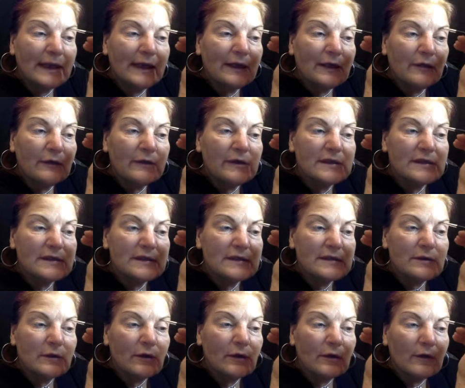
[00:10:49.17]
I know this is
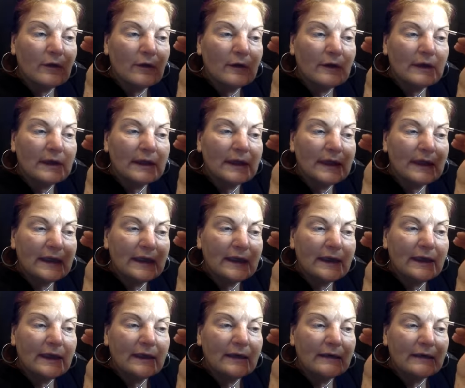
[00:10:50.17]
early
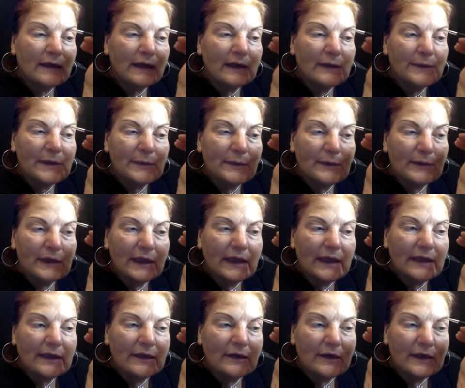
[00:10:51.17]
and a lot of people are
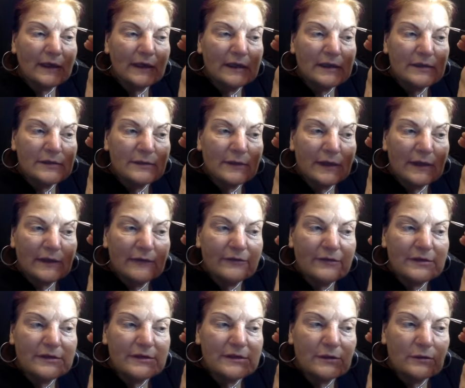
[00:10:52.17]
getting their kids ready for
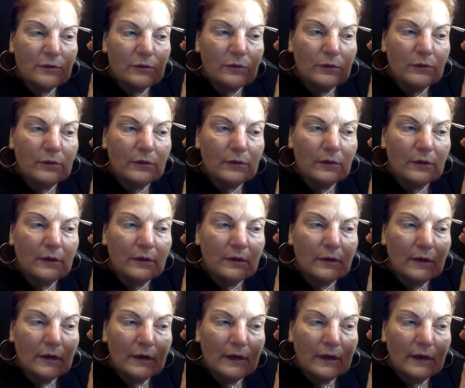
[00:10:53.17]
school.